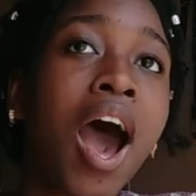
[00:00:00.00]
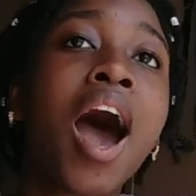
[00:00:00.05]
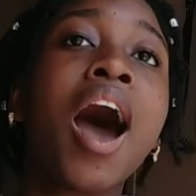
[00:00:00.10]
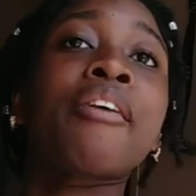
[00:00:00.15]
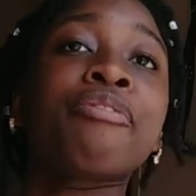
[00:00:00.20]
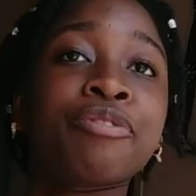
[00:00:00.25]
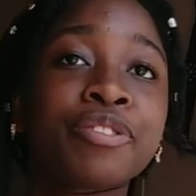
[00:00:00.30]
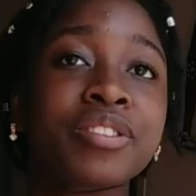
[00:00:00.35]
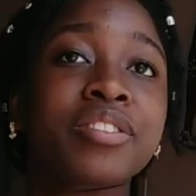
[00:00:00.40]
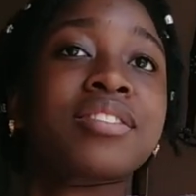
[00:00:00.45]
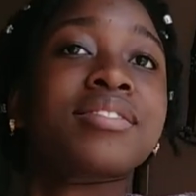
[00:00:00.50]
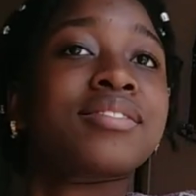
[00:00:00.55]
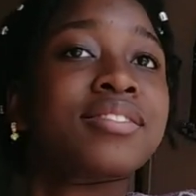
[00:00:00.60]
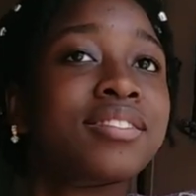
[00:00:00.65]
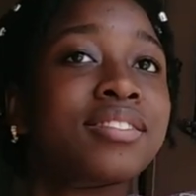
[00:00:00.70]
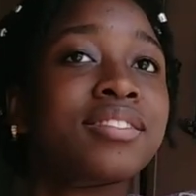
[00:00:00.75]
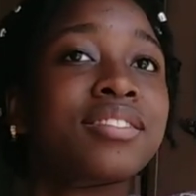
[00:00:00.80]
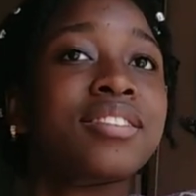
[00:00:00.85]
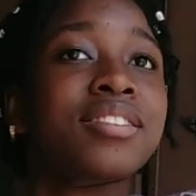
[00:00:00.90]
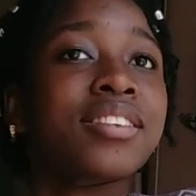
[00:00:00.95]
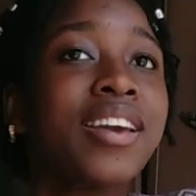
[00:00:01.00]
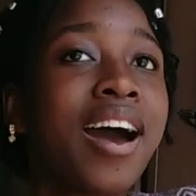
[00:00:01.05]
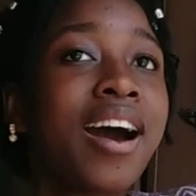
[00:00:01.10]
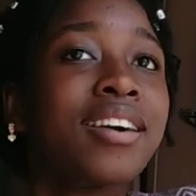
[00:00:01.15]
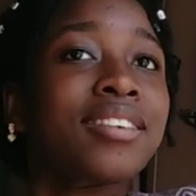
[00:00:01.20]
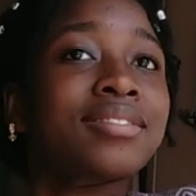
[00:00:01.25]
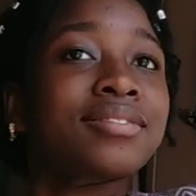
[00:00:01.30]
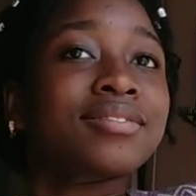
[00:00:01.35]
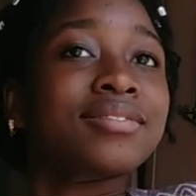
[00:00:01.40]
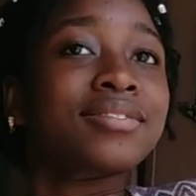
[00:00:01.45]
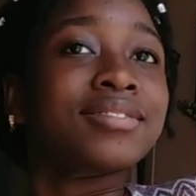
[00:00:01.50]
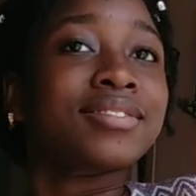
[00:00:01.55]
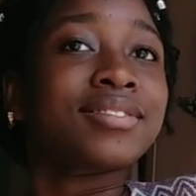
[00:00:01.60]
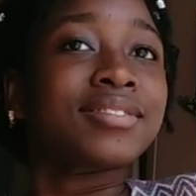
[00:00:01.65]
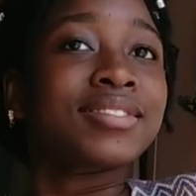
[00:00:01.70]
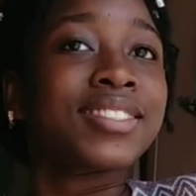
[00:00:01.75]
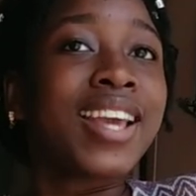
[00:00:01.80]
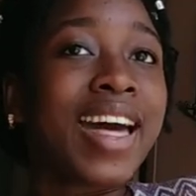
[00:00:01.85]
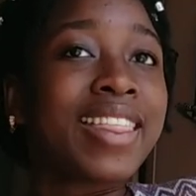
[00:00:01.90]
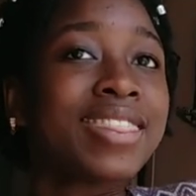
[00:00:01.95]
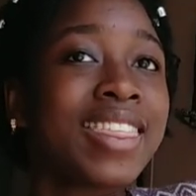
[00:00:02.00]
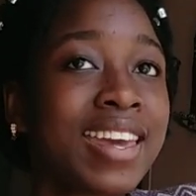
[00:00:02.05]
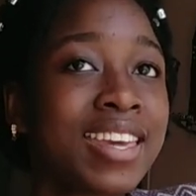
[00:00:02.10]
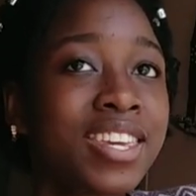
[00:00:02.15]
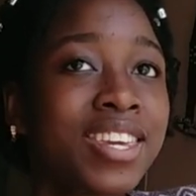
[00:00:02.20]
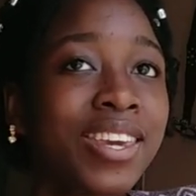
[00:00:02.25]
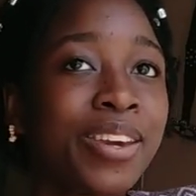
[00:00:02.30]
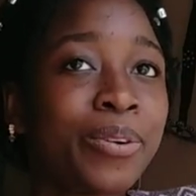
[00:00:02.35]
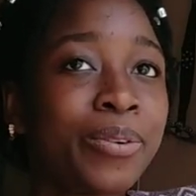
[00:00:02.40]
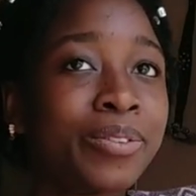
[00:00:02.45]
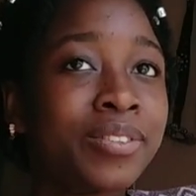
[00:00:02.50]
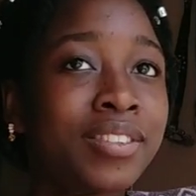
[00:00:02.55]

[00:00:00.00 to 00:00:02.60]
after this. Yeah. Yeah, thank you.